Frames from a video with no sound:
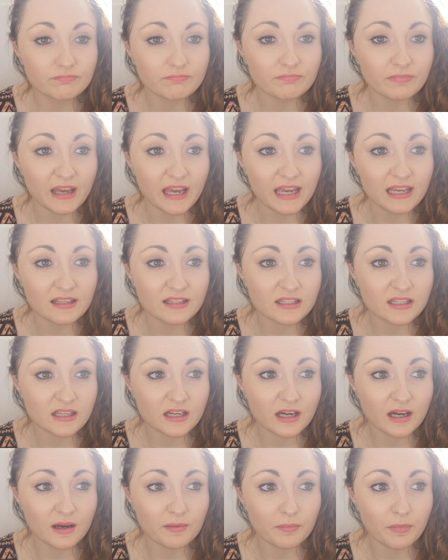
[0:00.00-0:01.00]
Eat
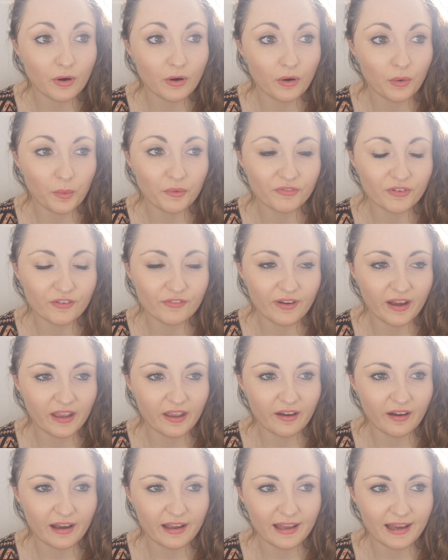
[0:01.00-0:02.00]
some, with Nevea
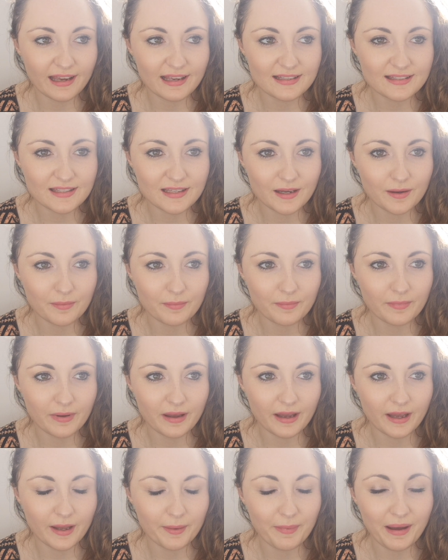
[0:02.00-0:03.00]
I ate some
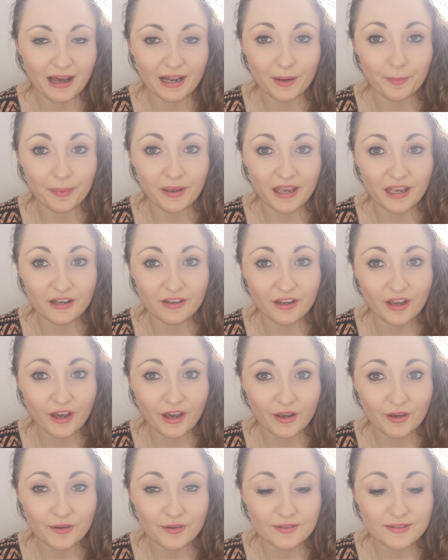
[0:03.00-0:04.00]

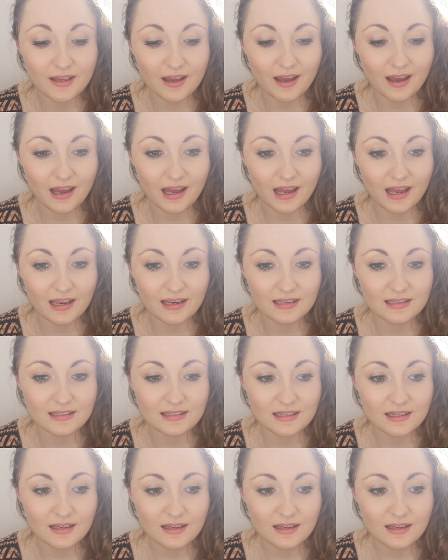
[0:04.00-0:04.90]
jalapenos and